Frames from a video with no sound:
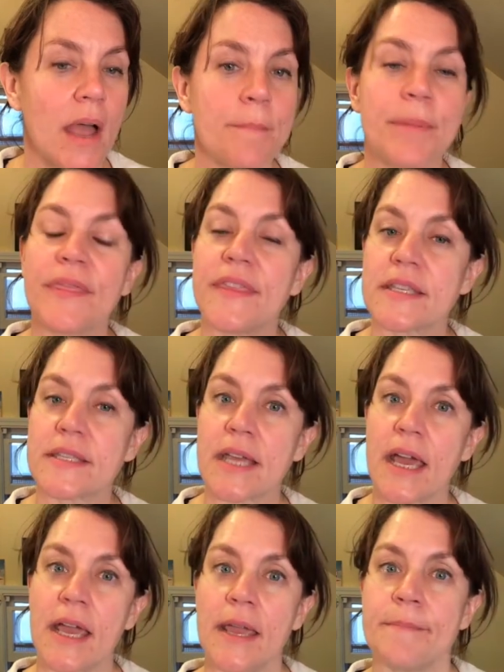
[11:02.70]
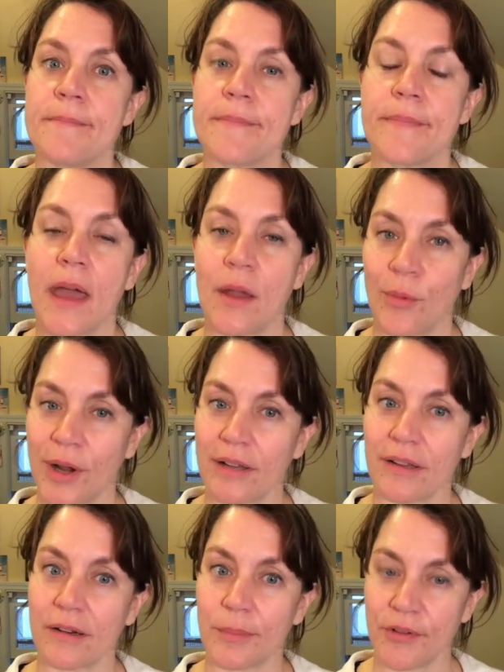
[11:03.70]
But this time I went a
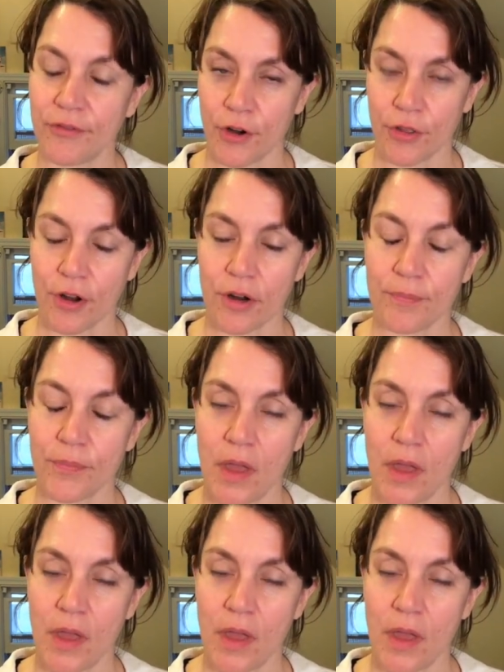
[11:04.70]
little bit further.